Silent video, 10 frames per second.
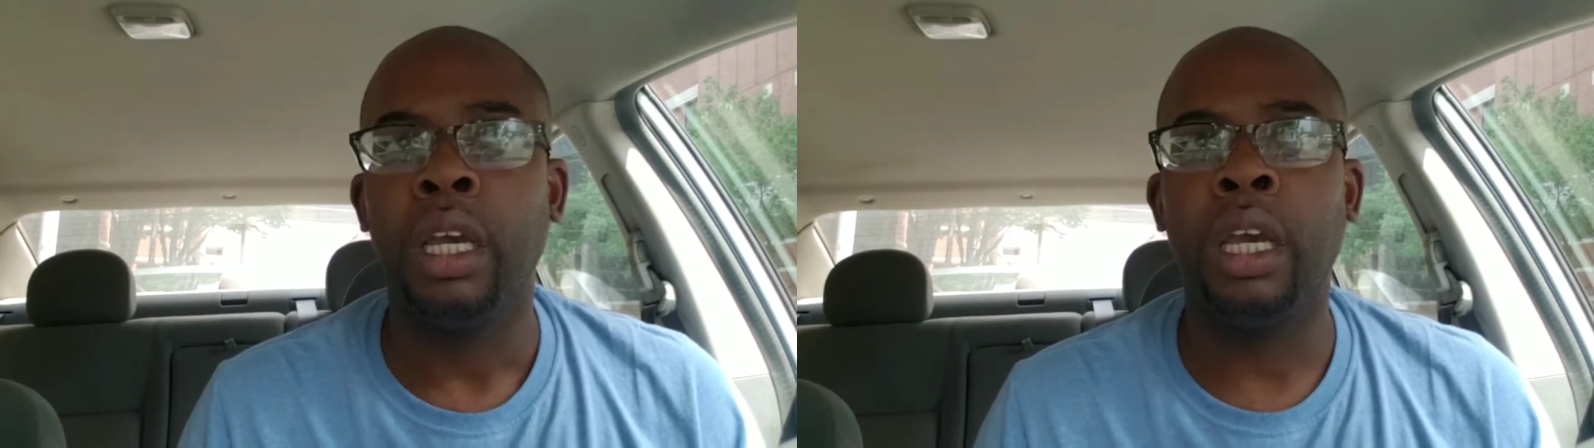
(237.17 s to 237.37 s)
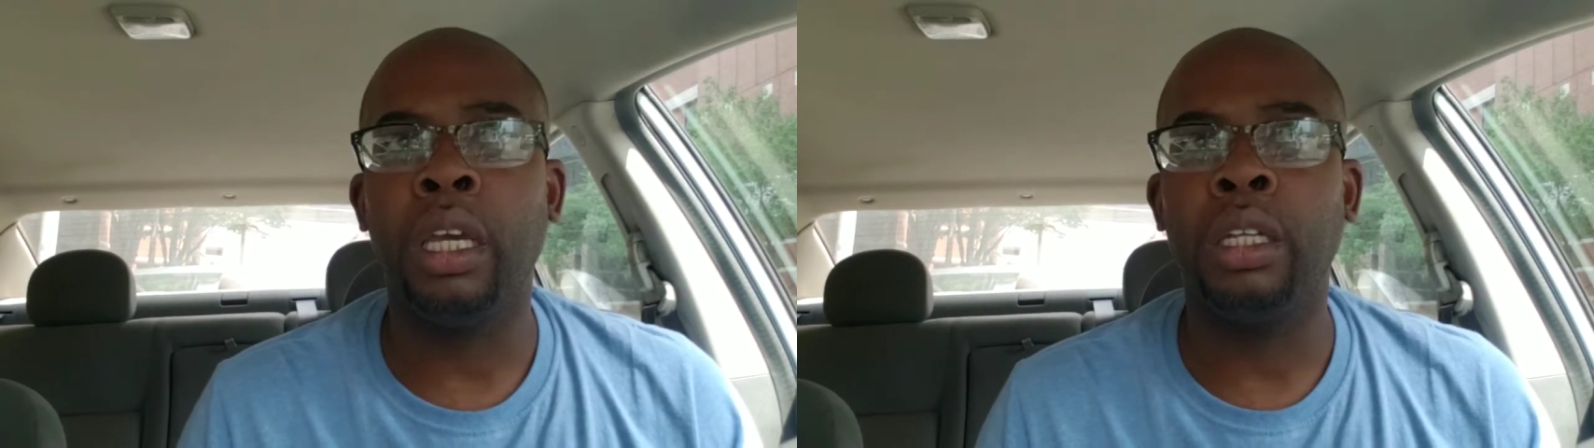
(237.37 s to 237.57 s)

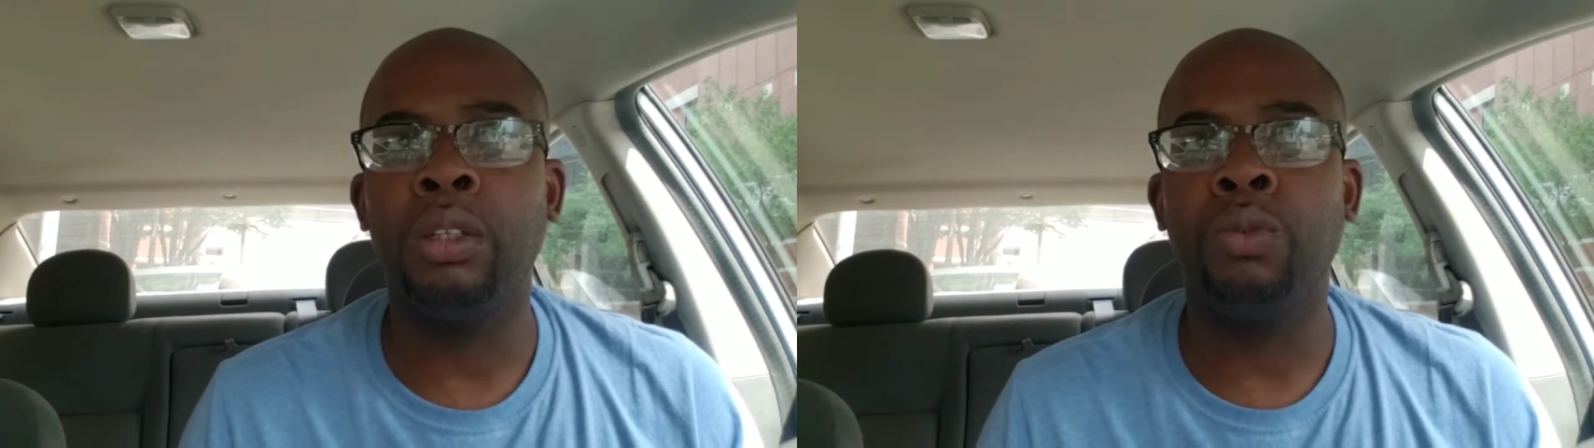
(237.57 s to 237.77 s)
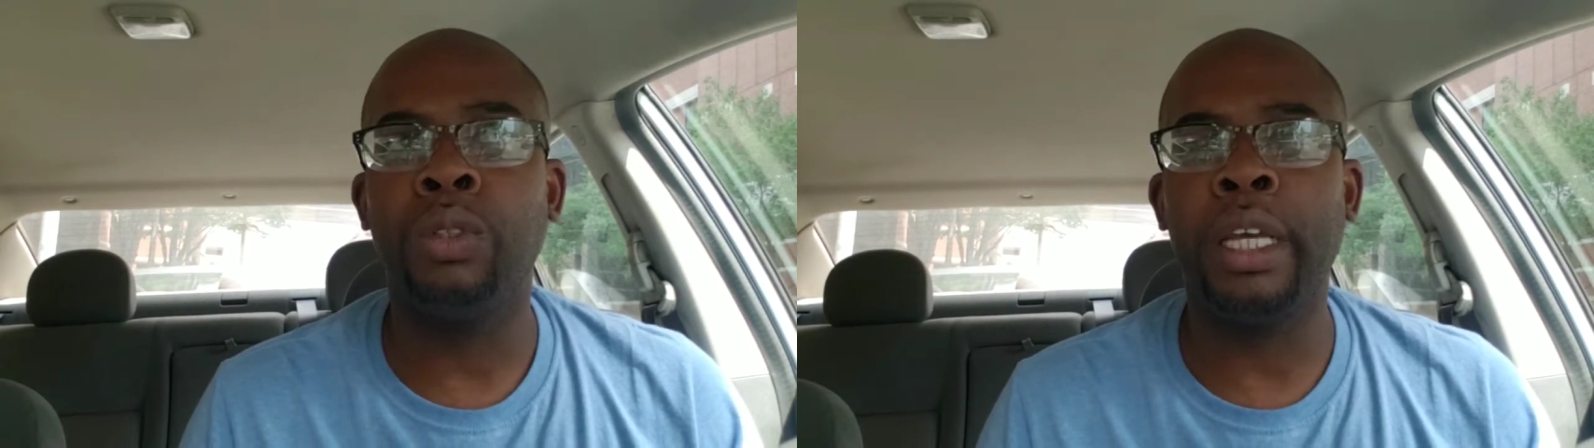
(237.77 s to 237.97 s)

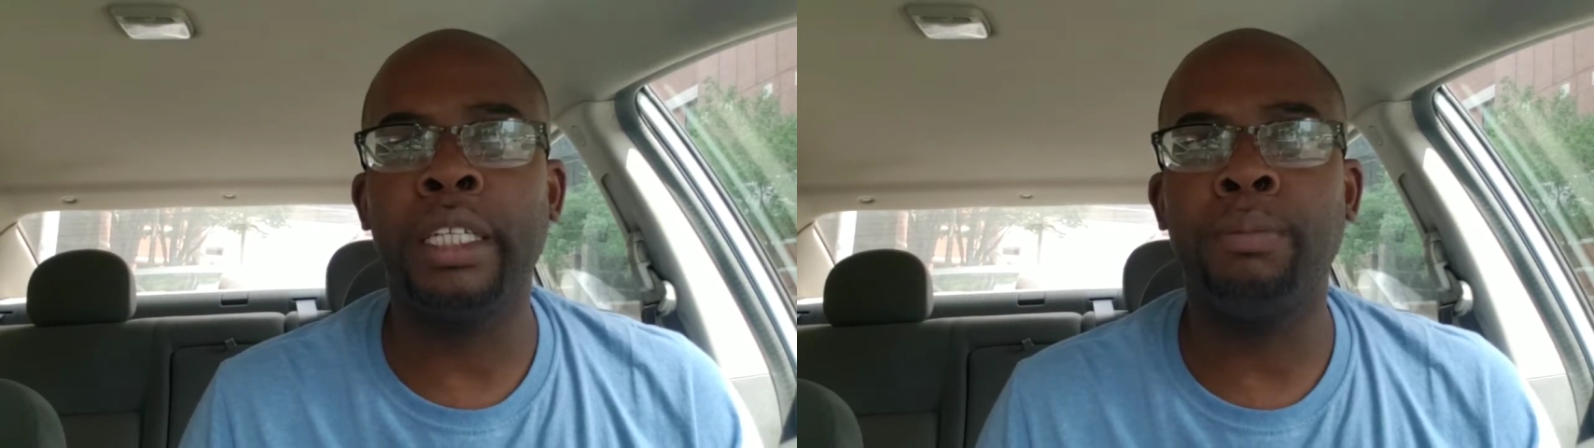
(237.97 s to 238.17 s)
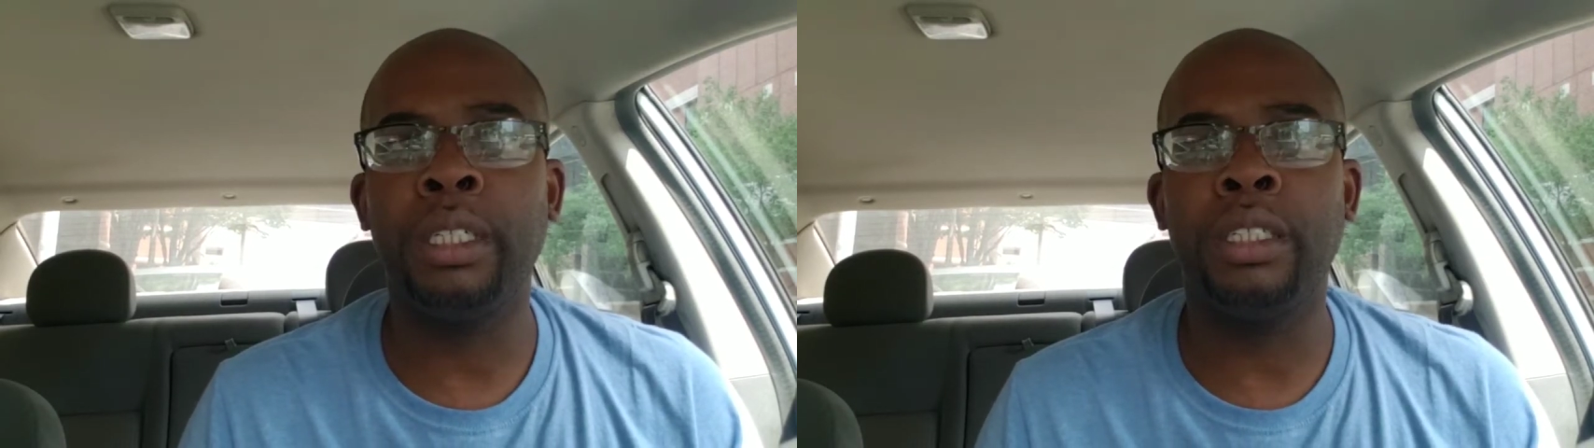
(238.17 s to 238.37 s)
And with
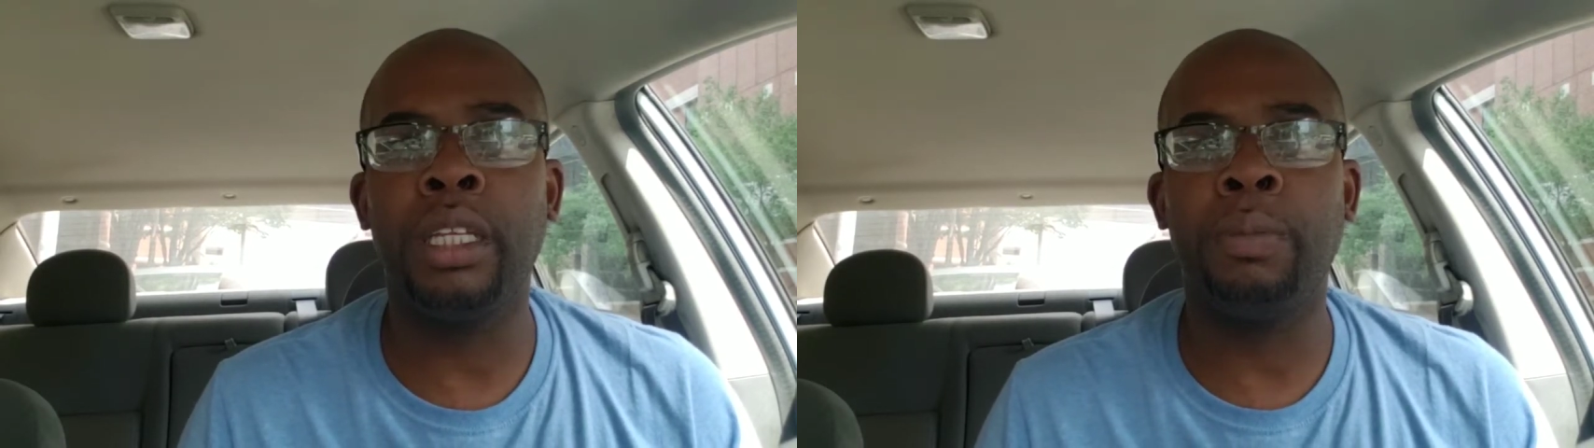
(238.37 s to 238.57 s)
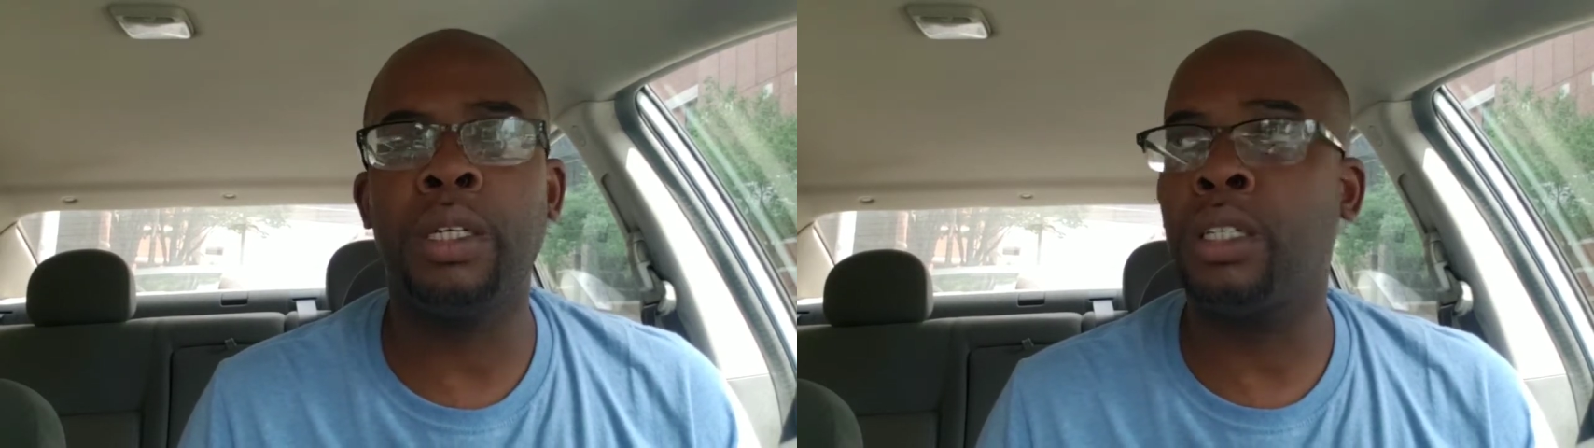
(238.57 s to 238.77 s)
that being
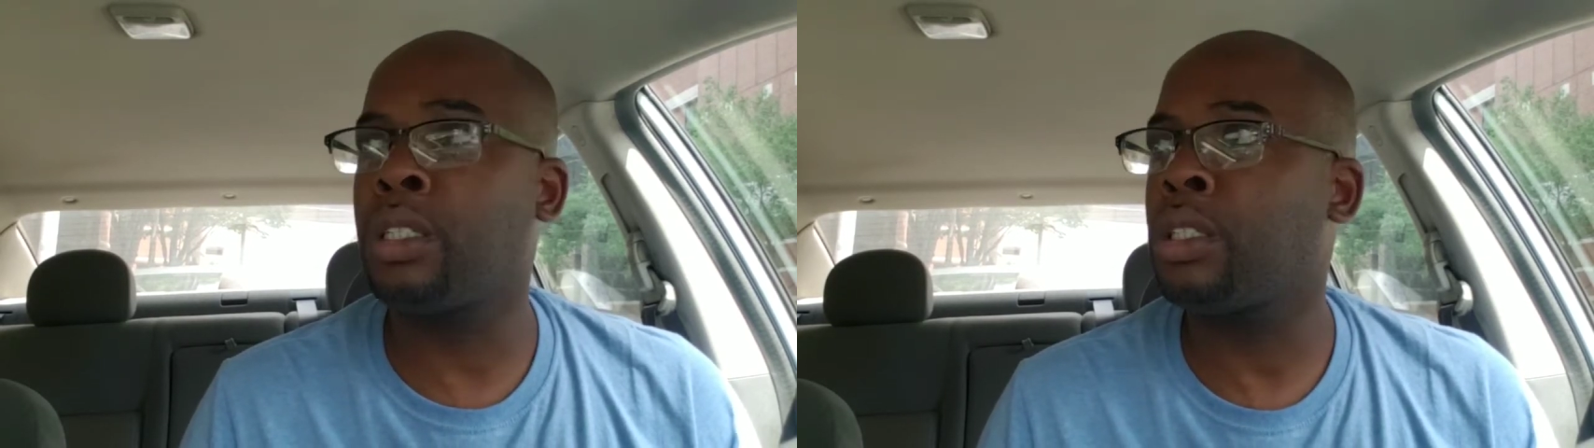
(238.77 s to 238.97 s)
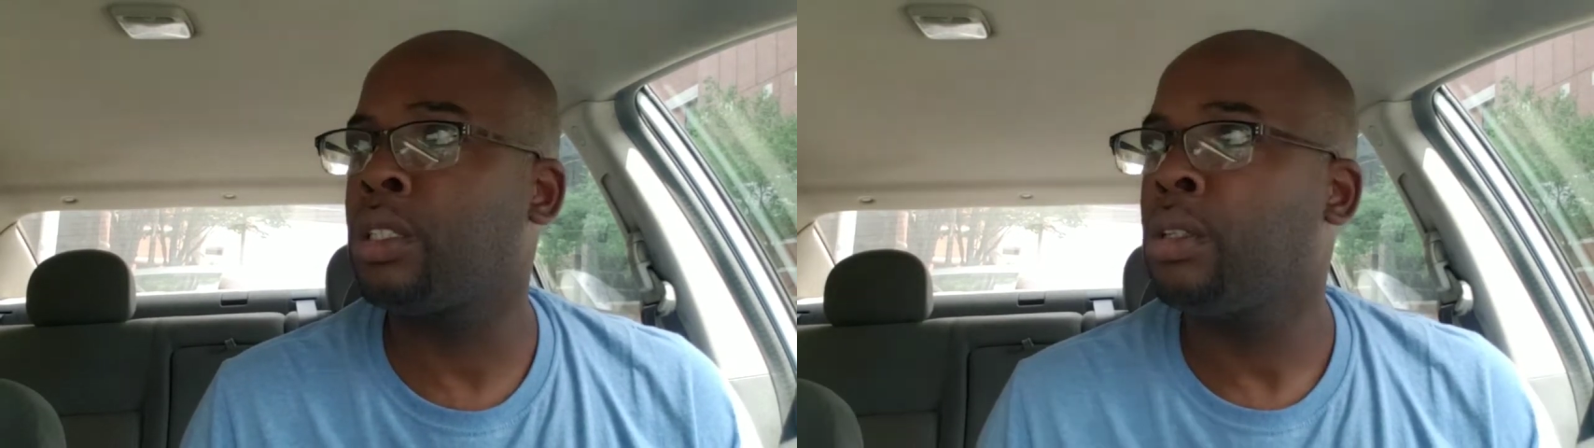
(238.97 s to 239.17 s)
said,
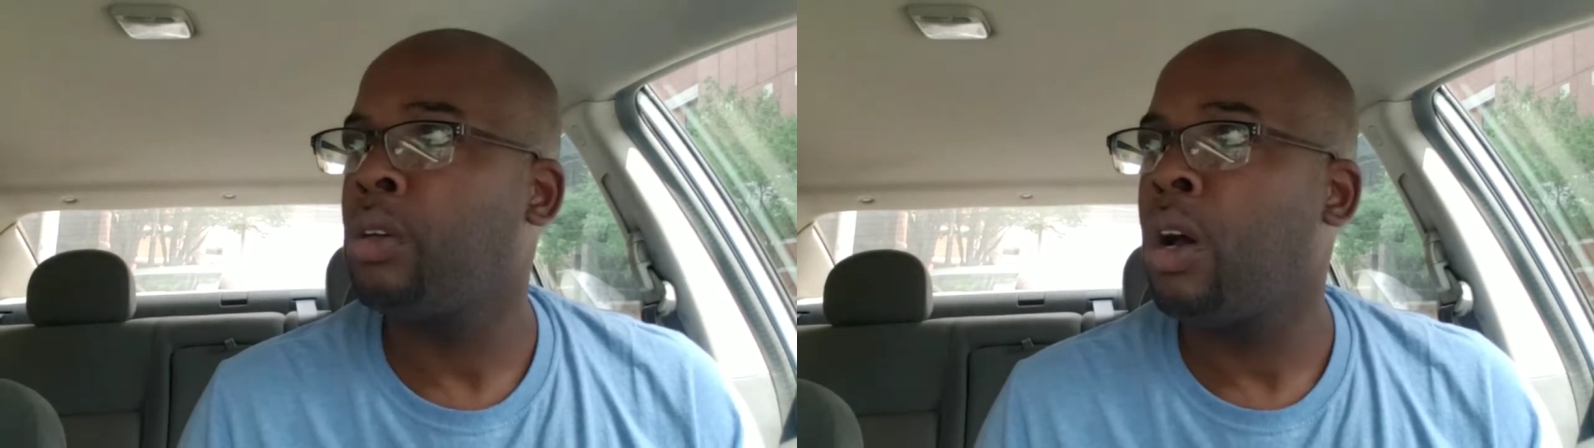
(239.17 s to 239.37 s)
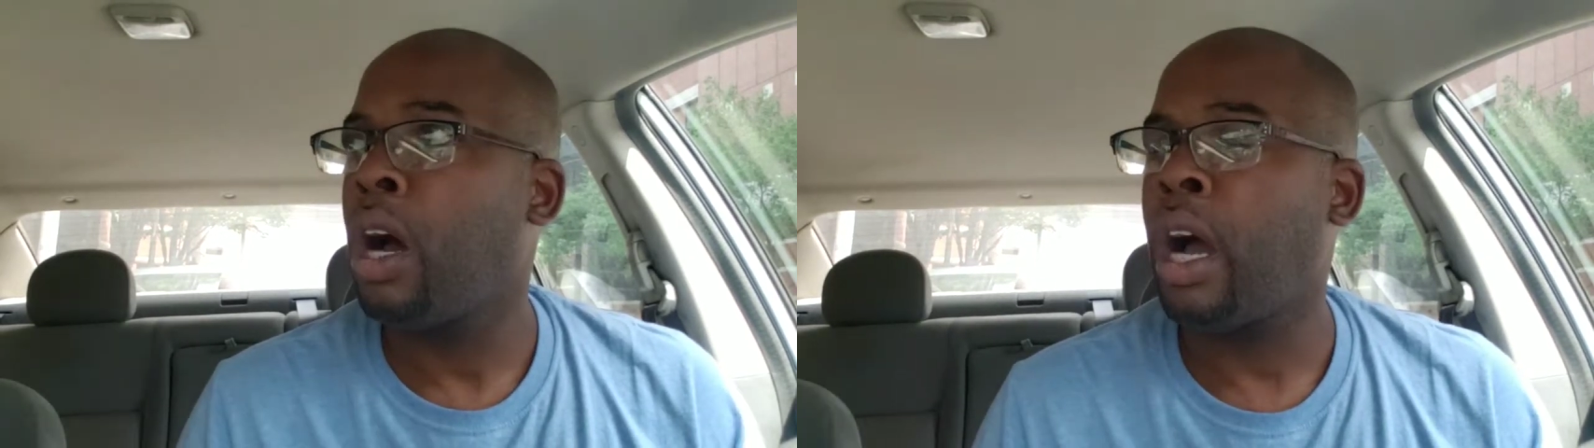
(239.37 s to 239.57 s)
because
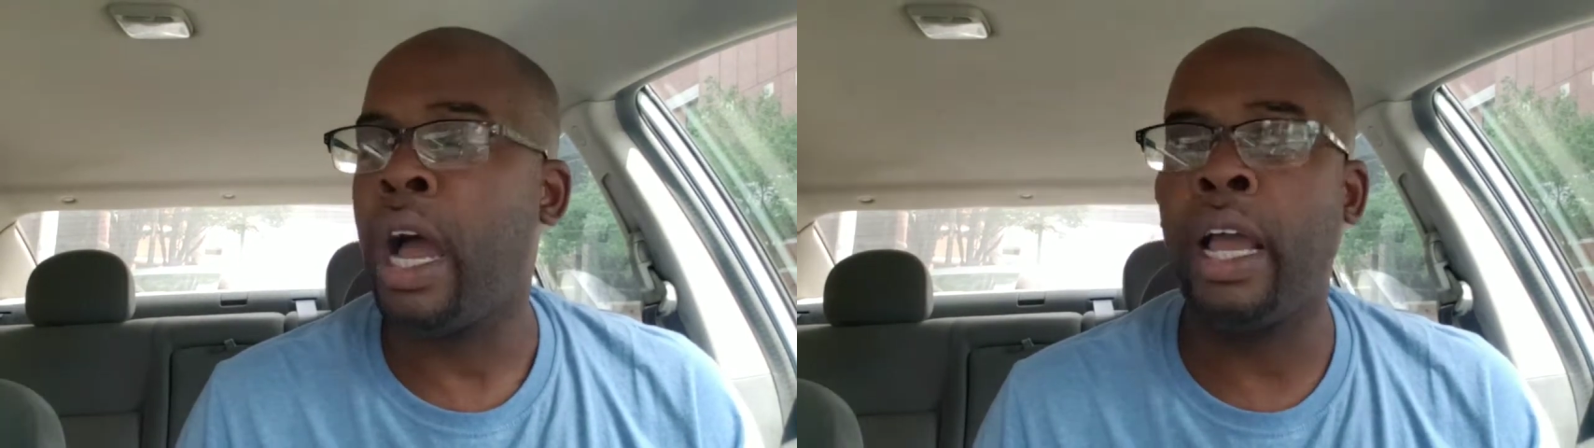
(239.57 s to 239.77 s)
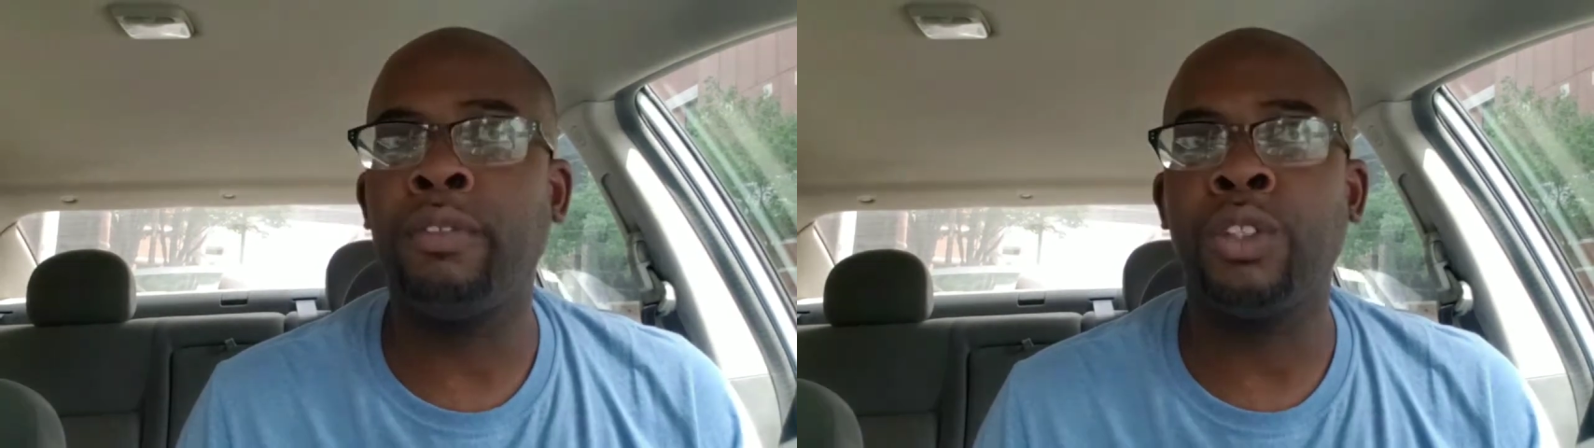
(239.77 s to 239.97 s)
I have